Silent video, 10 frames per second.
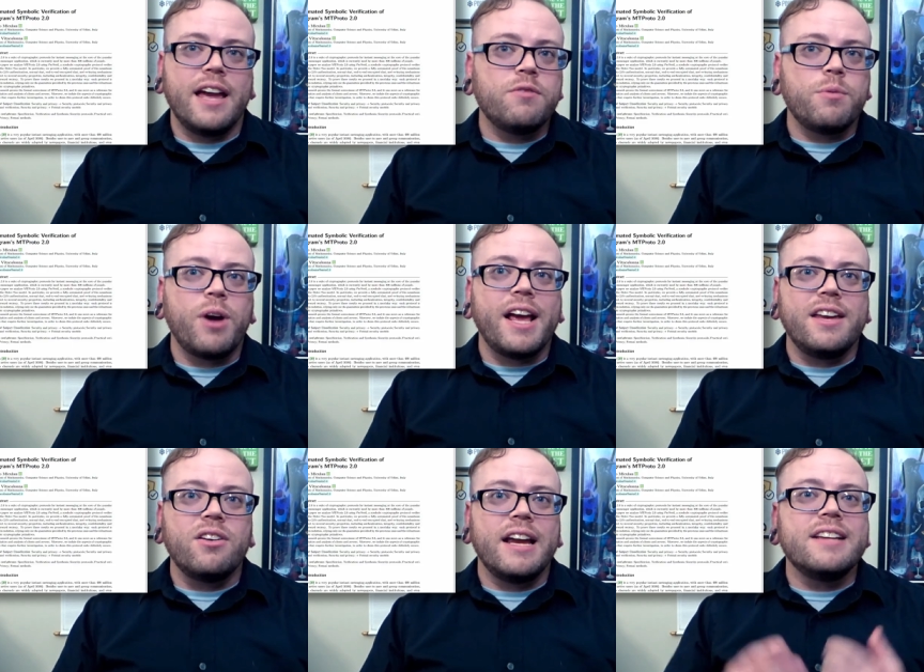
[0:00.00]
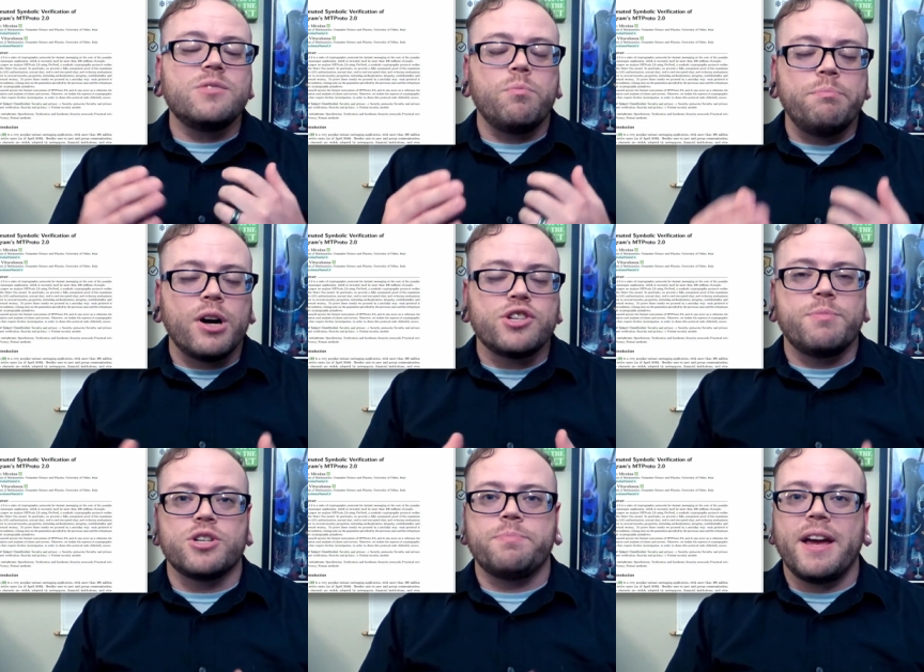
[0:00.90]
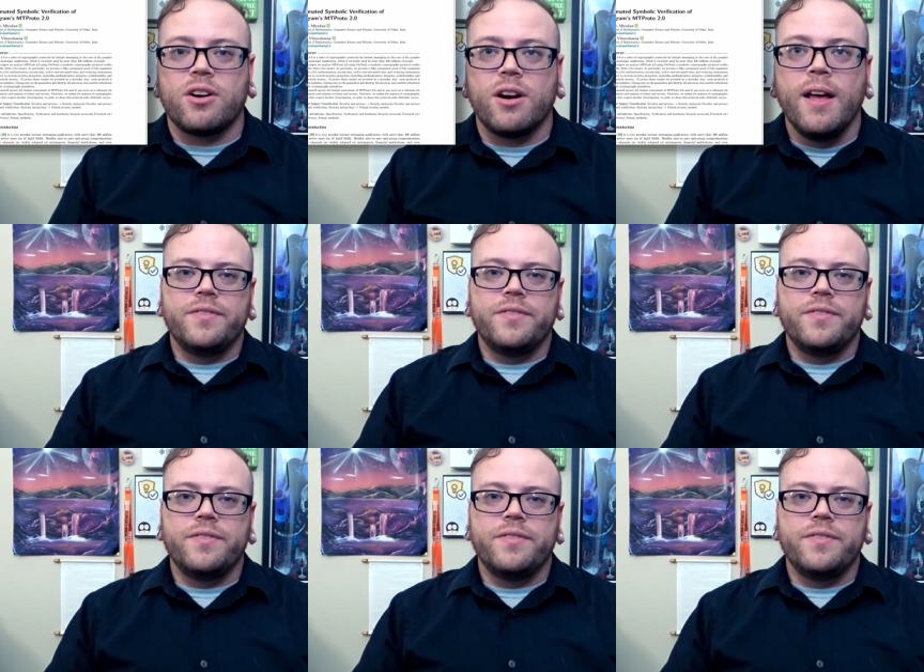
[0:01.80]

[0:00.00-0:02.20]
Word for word: and from what I hear, it is much, much better.